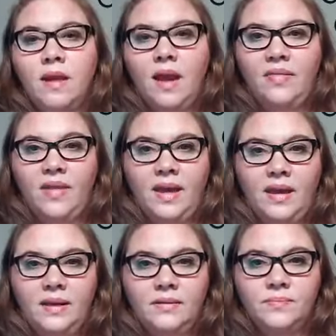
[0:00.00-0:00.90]
And
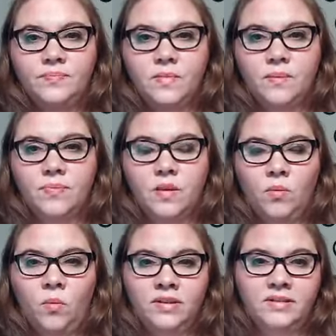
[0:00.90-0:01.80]
then
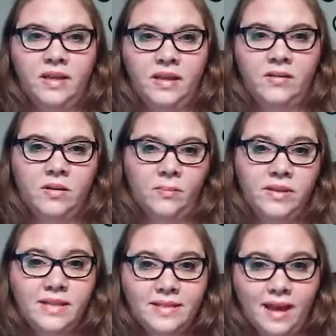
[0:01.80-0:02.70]
once they
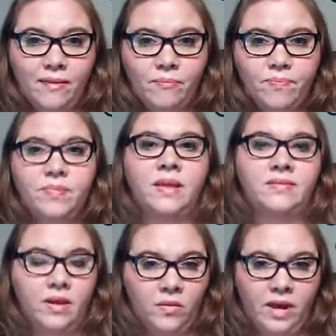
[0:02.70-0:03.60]
complete that, they
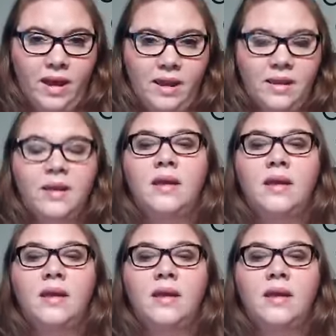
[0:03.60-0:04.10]
say okay.